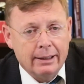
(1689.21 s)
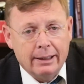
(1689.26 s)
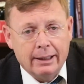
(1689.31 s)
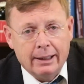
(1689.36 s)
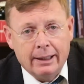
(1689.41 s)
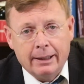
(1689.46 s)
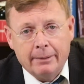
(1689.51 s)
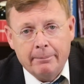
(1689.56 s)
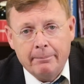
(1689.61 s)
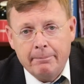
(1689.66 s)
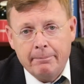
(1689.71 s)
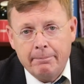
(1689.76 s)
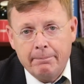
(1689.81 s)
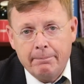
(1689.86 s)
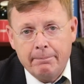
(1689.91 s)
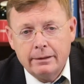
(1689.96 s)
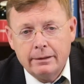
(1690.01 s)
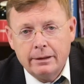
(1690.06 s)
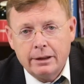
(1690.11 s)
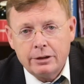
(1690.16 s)
Um,
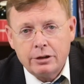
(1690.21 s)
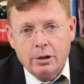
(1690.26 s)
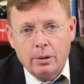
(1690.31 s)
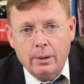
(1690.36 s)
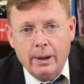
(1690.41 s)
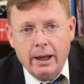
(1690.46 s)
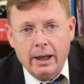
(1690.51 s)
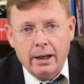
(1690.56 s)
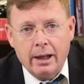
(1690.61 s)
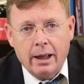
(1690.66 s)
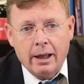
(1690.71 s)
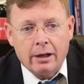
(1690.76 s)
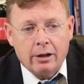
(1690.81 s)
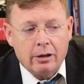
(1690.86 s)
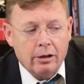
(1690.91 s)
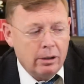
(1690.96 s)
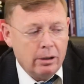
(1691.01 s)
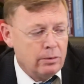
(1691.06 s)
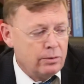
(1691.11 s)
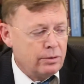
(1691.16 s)
let's go ahead and
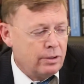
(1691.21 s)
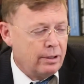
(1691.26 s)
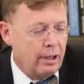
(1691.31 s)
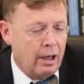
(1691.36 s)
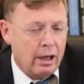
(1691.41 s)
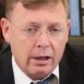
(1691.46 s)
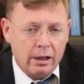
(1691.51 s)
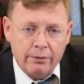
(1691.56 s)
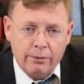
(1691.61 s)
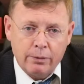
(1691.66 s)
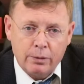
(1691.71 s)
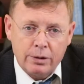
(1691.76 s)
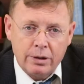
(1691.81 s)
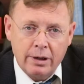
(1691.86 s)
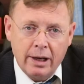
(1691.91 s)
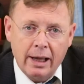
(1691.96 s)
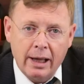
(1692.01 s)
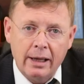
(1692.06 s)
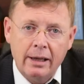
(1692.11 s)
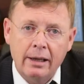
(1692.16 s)
close the docket for
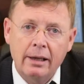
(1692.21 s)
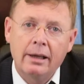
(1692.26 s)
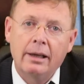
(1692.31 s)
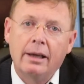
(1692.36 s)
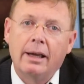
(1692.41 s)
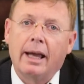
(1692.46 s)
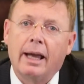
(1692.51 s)
today